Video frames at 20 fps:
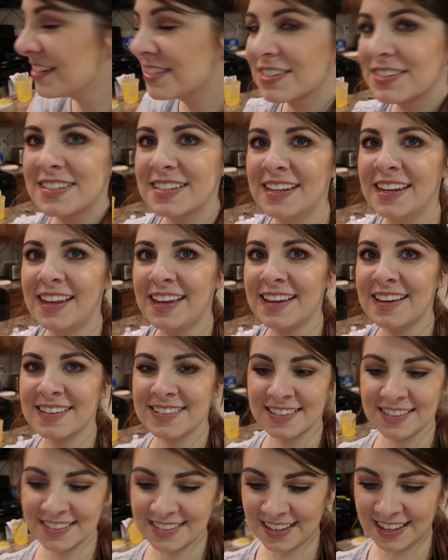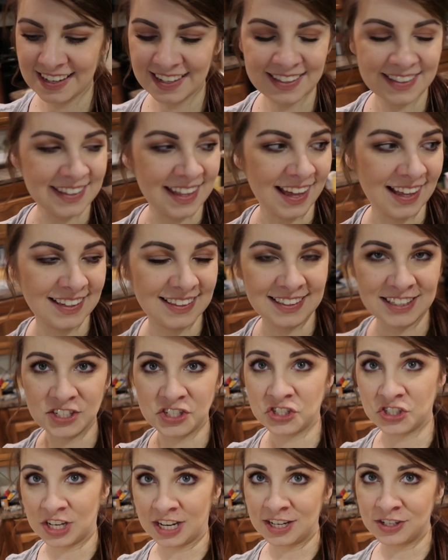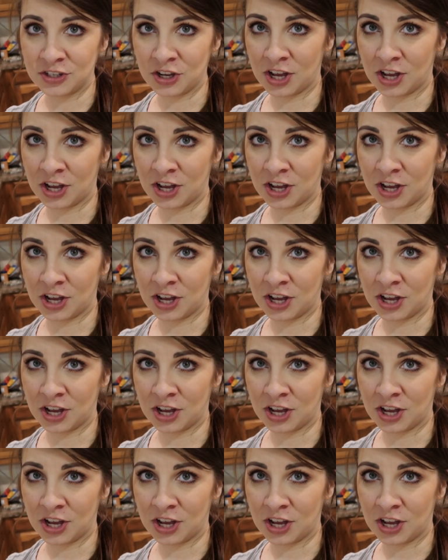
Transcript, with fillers: so today is the day that the Shane